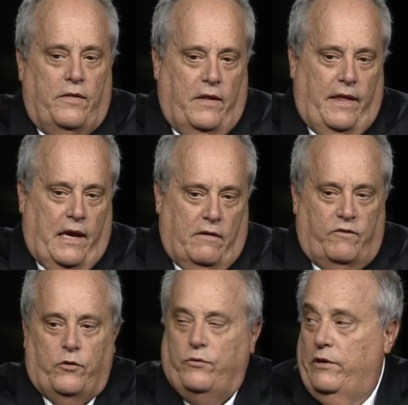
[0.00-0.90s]
than that of
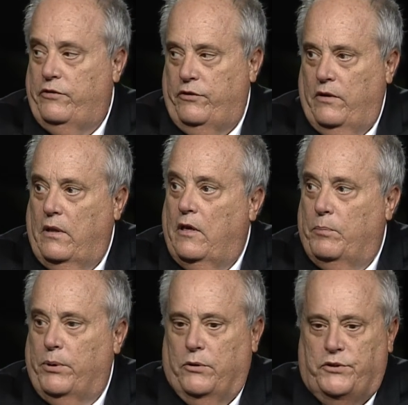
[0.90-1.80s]
traditional
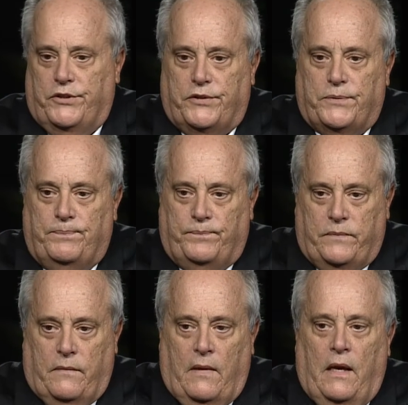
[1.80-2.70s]
approaches.
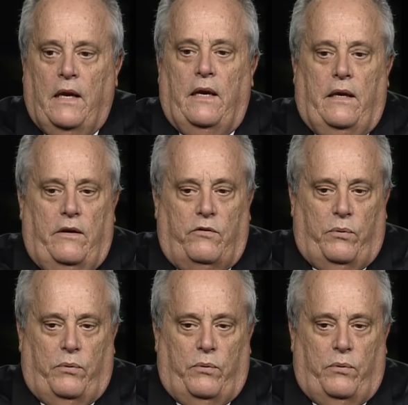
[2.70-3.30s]
His